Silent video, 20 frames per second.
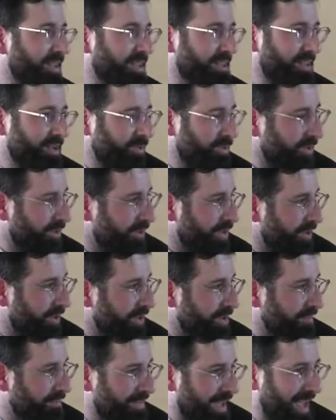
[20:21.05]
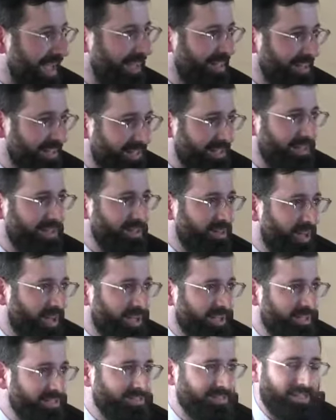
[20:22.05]
They were a man-eating
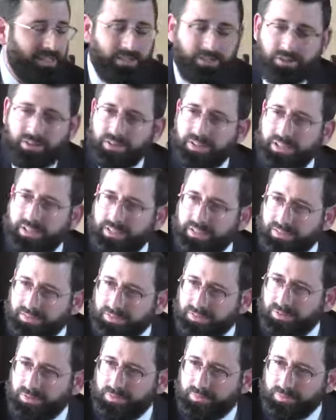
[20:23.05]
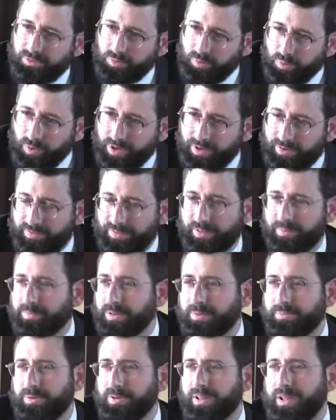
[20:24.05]
lions that literally consumed one of the
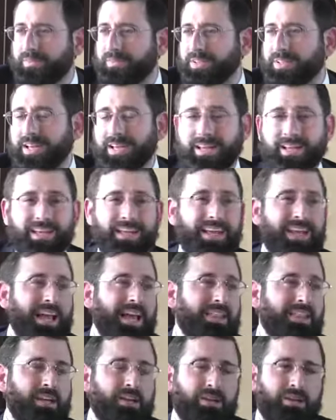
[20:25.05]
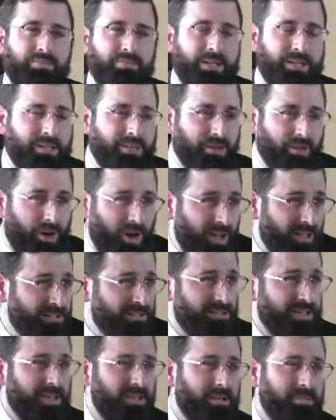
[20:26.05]
people every day. They could have been in their
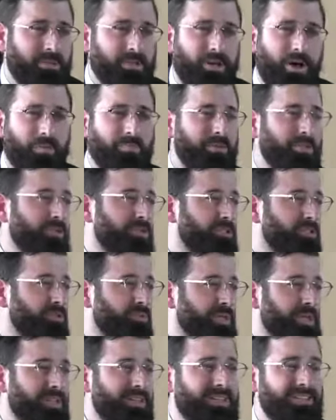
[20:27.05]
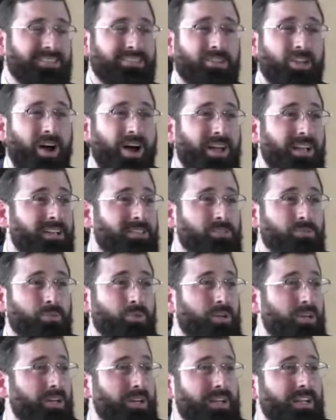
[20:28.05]
huts. They could have been up in the tree. These lions
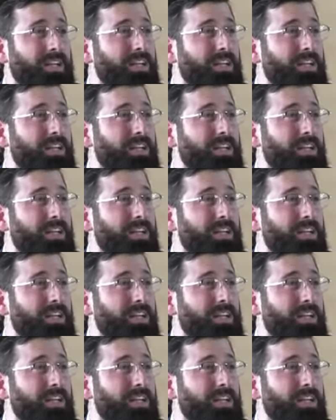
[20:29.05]
were